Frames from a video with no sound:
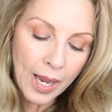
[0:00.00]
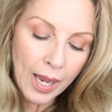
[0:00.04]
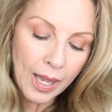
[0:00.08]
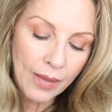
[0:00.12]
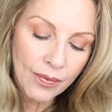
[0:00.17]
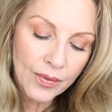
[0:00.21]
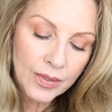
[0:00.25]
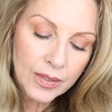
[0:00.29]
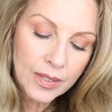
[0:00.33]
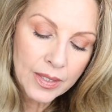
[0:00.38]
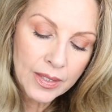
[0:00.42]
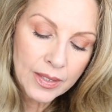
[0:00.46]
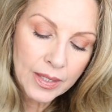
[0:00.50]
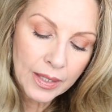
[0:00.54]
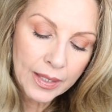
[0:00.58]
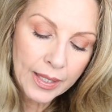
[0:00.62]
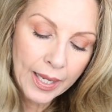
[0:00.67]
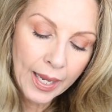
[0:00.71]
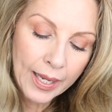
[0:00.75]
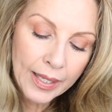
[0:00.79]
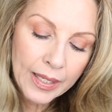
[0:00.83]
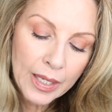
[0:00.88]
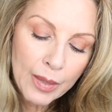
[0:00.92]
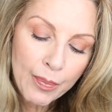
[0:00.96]
And this is the
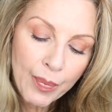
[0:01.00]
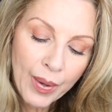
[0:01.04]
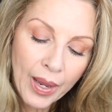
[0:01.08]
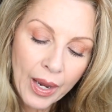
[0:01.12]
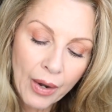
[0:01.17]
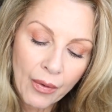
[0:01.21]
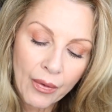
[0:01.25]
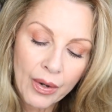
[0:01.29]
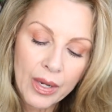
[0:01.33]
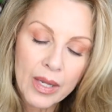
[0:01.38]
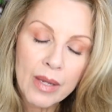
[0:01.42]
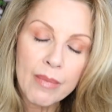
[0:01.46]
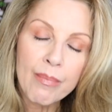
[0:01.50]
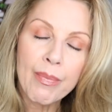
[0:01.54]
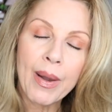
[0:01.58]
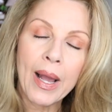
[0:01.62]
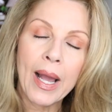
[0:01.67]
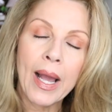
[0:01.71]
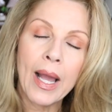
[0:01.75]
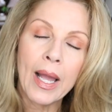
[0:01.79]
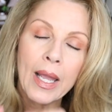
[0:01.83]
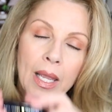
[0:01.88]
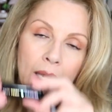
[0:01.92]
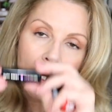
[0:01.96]
Katy Perry
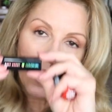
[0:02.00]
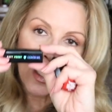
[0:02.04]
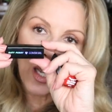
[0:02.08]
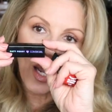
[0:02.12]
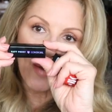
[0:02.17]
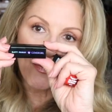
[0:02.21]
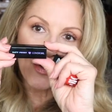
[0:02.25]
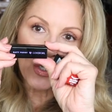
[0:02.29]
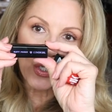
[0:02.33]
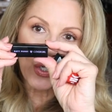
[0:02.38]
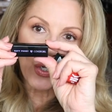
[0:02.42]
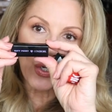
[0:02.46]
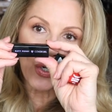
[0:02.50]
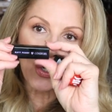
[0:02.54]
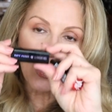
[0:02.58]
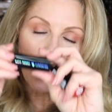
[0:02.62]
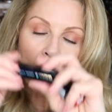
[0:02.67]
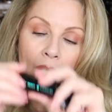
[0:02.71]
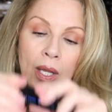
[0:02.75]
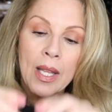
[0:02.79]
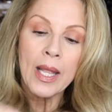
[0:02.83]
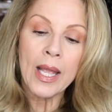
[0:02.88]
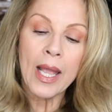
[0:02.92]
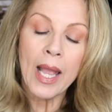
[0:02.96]
by
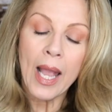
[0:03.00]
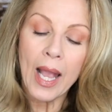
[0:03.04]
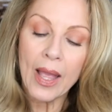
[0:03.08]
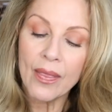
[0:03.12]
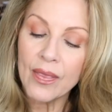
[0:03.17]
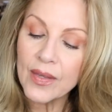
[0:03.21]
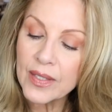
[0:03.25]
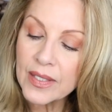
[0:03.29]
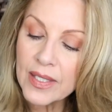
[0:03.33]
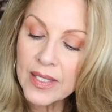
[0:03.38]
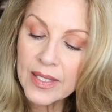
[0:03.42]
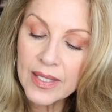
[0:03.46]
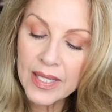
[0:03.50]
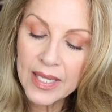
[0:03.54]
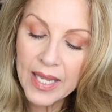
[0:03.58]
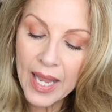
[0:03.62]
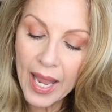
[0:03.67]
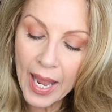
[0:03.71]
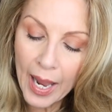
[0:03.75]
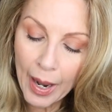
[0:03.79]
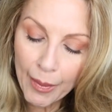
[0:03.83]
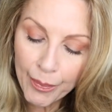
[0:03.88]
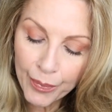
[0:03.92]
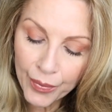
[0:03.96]
CoverGirl. And this is
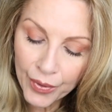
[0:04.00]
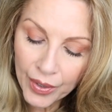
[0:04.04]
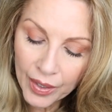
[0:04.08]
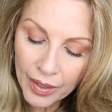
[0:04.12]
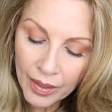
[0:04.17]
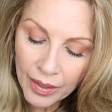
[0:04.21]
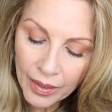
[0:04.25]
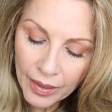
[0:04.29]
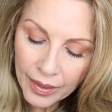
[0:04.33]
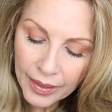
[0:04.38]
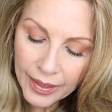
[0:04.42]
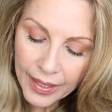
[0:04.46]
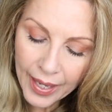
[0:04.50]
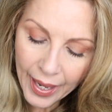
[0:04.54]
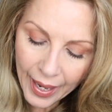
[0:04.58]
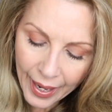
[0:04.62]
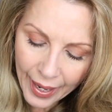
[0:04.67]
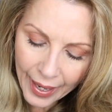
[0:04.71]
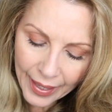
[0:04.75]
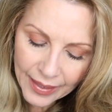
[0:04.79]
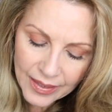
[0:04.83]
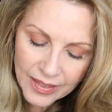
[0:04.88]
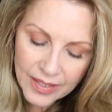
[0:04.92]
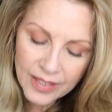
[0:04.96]
the
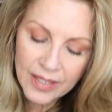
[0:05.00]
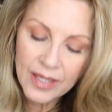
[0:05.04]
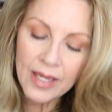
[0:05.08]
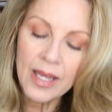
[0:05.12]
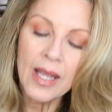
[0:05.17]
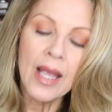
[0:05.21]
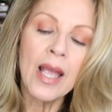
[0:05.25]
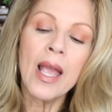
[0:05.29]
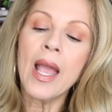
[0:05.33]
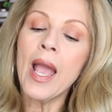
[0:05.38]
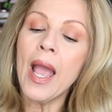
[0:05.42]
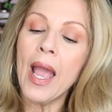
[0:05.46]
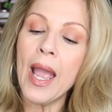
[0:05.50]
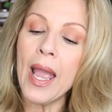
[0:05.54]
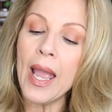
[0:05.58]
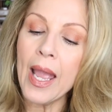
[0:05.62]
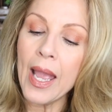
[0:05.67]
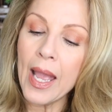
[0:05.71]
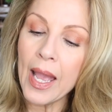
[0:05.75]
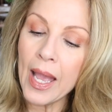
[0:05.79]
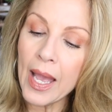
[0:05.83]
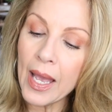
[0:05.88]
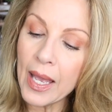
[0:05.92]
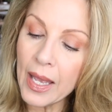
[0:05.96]
Apricot.
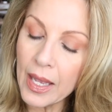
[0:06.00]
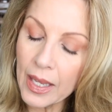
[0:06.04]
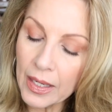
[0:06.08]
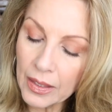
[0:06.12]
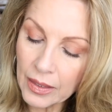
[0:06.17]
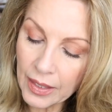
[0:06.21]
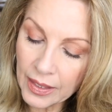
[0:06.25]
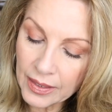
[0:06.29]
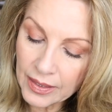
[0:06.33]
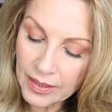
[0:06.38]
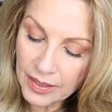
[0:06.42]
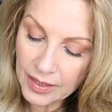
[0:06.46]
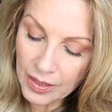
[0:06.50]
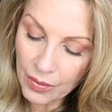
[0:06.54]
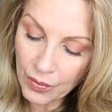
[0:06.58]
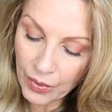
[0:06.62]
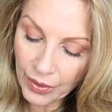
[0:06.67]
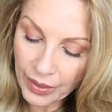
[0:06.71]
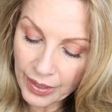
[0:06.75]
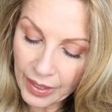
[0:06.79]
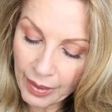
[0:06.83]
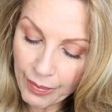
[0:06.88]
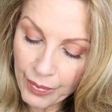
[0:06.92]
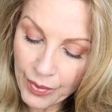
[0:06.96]
And let's see,
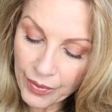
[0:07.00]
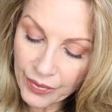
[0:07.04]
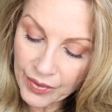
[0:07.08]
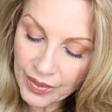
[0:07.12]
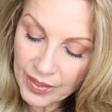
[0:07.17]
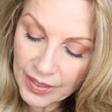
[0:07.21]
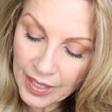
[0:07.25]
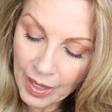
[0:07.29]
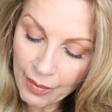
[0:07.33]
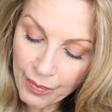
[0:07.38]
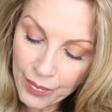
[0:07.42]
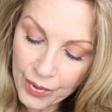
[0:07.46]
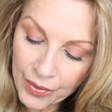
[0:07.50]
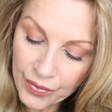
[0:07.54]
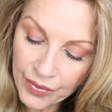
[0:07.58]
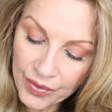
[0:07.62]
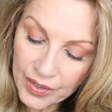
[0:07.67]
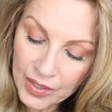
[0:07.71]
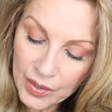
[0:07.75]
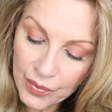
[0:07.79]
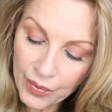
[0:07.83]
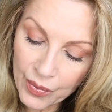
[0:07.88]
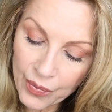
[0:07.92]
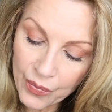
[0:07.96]
where can I put this? I'll put
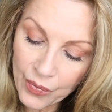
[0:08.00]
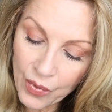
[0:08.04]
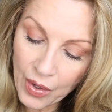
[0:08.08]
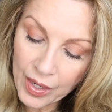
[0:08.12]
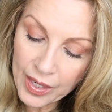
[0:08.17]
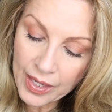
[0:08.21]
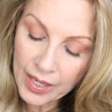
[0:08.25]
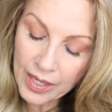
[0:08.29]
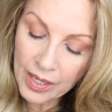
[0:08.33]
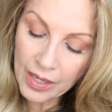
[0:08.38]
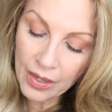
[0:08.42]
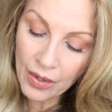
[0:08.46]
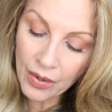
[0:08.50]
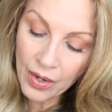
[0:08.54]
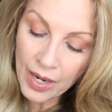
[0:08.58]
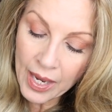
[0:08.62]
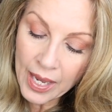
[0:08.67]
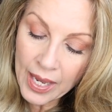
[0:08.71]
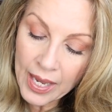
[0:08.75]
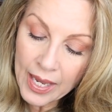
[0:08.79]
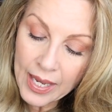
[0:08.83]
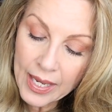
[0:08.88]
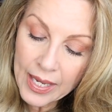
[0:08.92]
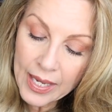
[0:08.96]
this one right here.
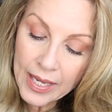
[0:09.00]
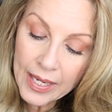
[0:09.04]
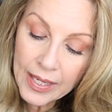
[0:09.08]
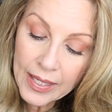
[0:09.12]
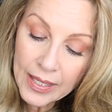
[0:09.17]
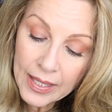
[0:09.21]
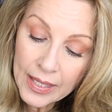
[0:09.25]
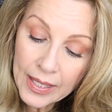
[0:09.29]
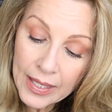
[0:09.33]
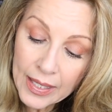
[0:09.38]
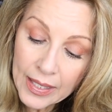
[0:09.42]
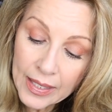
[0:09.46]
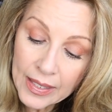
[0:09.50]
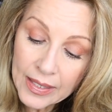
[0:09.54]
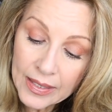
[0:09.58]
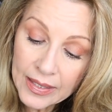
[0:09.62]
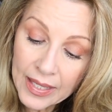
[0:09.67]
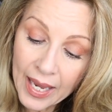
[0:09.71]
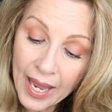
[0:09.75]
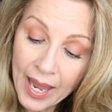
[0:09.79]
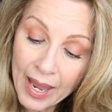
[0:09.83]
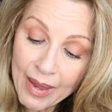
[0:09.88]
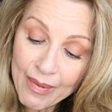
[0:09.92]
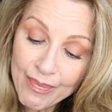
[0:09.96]
It
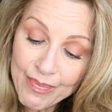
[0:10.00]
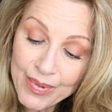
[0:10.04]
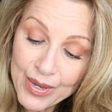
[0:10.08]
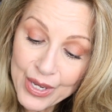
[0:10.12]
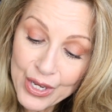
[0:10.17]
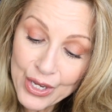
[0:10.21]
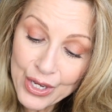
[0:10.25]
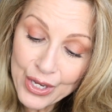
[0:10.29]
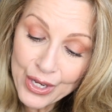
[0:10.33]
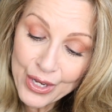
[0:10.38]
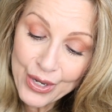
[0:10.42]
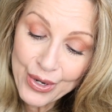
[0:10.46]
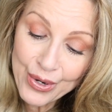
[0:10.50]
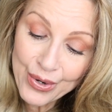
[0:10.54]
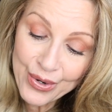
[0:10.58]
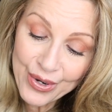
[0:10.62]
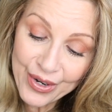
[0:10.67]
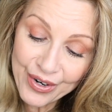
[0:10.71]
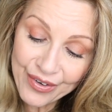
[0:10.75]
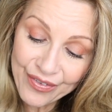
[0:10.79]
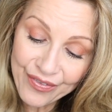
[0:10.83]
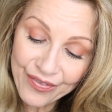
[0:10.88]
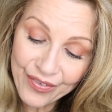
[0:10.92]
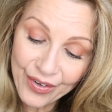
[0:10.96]
is a
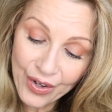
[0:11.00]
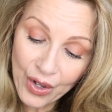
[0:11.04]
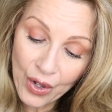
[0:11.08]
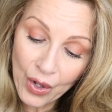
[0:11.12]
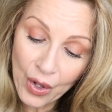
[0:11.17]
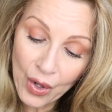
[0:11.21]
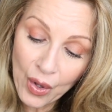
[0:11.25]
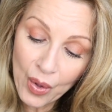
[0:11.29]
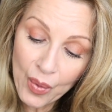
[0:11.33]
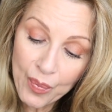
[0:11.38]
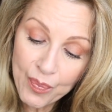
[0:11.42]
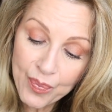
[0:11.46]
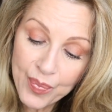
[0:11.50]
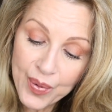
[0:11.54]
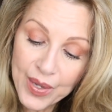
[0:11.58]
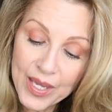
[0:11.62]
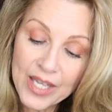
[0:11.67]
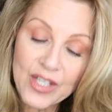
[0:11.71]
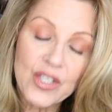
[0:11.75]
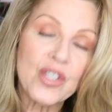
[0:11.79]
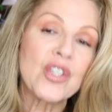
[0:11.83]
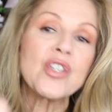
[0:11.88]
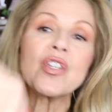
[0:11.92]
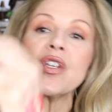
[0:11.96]
beautiful
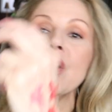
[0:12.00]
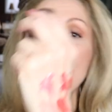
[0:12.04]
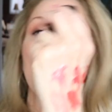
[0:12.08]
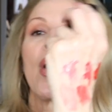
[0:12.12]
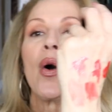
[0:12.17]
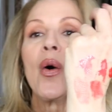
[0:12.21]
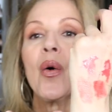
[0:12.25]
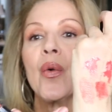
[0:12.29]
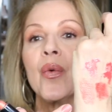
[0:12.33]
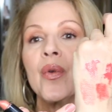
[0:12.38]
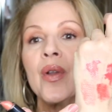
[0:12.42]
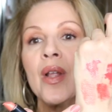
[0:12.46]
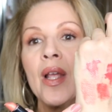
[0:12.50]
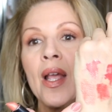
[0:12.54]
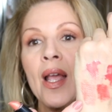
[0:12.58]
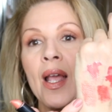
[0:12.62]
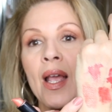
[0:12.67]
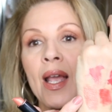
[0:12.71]
peach tone.